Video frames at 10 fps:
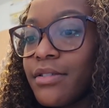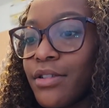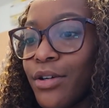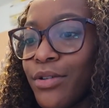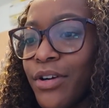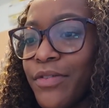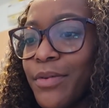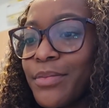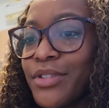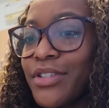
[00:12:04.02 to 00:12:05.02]
No, not
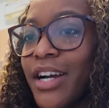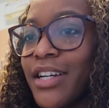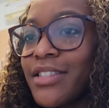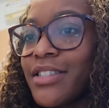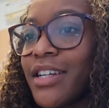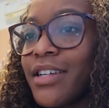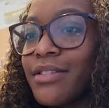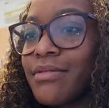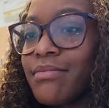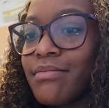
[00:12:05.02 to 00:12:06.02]
from scratch. I
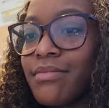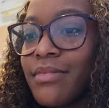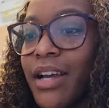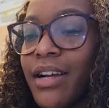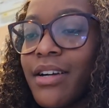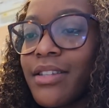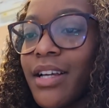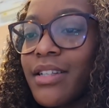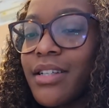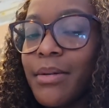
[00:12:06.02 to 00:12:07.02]
ain't got
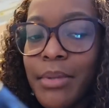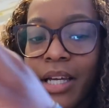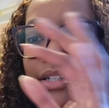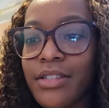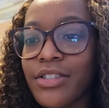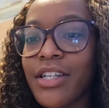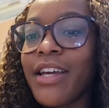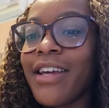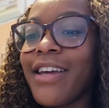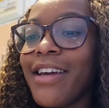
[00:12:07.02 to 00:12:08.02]
that type of
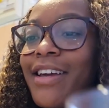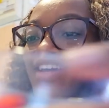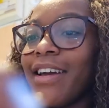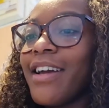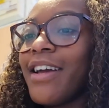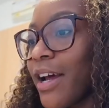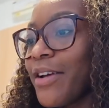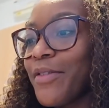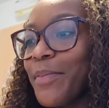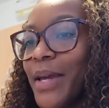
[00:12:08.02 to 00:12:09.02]
energy. I
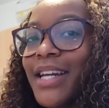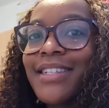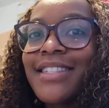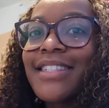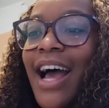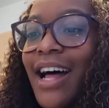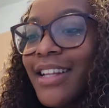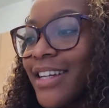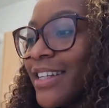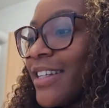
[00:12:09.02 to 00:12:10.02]
even made a
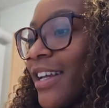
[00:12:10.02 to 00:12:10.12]
salad.